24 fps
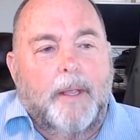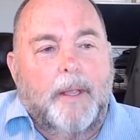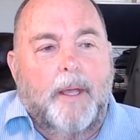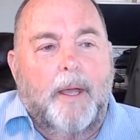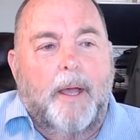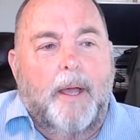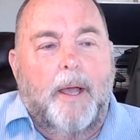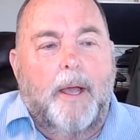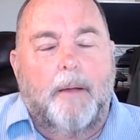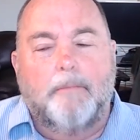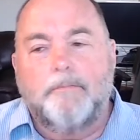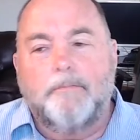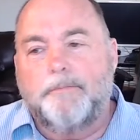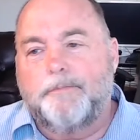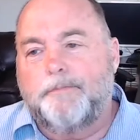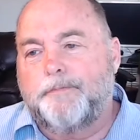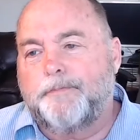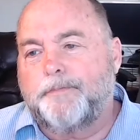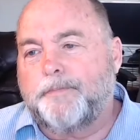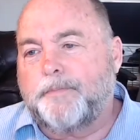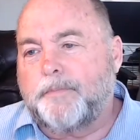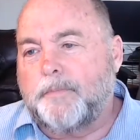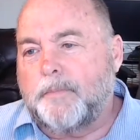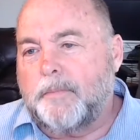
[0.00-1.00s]

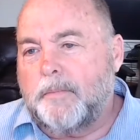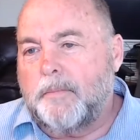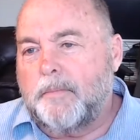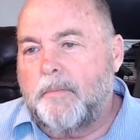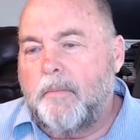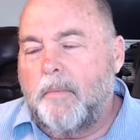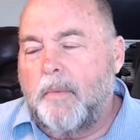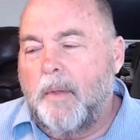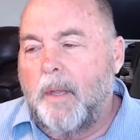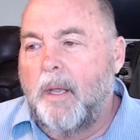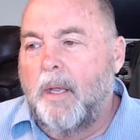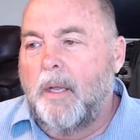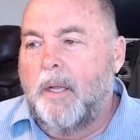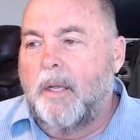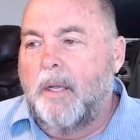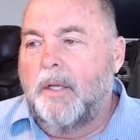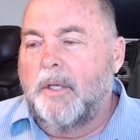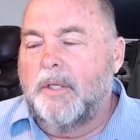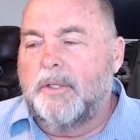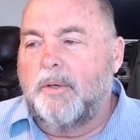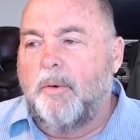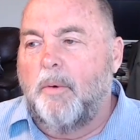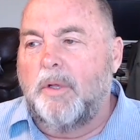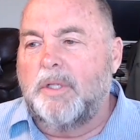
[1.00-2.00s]

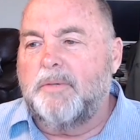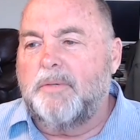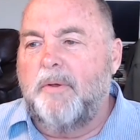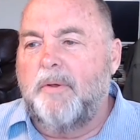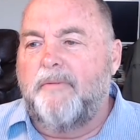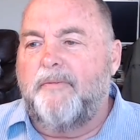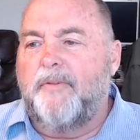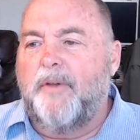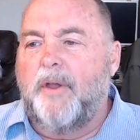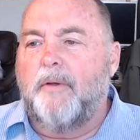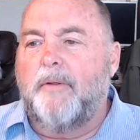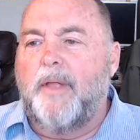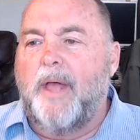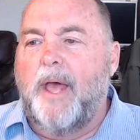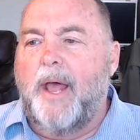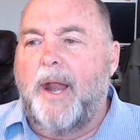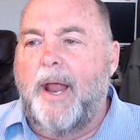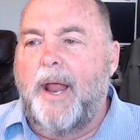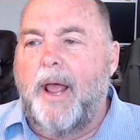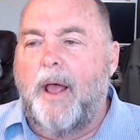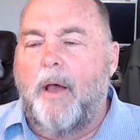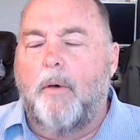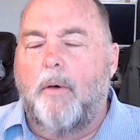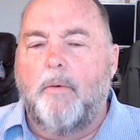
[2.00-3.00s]
So once we figured that
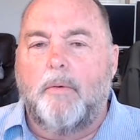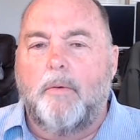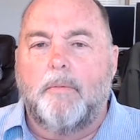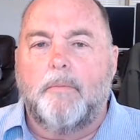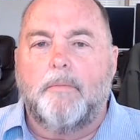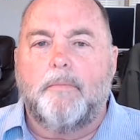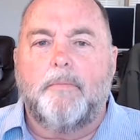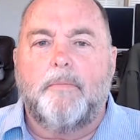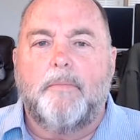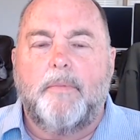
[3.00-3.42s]
out,